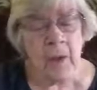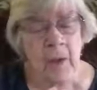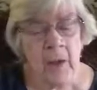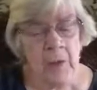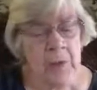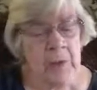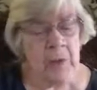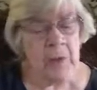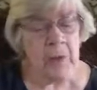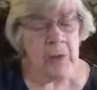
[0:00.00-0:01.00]
His
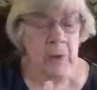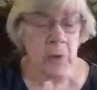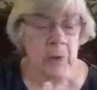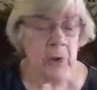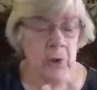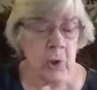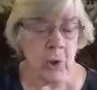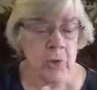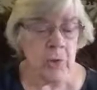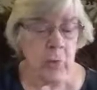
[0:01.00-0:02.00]
receptionist was in
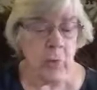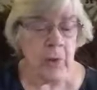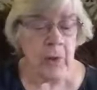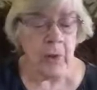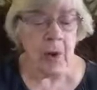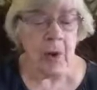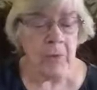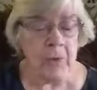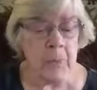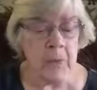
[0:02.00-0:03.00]
charge of watering the
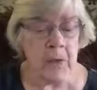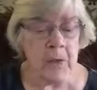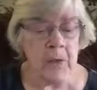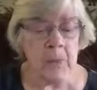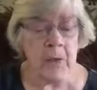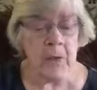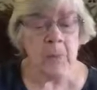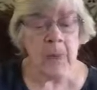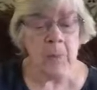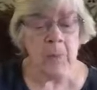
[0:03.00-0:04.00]
office plants, but
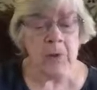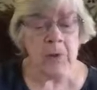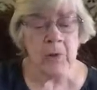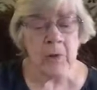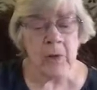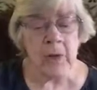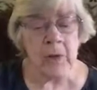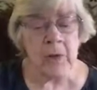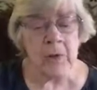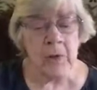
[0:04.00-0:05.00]
spent most of her
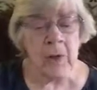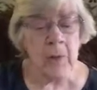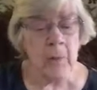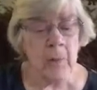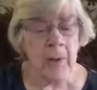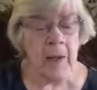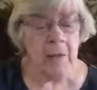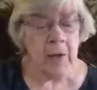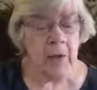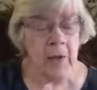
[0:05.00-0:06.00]
days playing
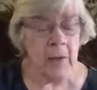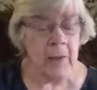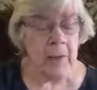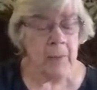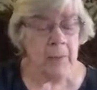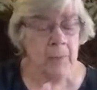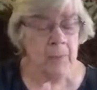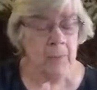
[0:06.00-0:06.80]
video games.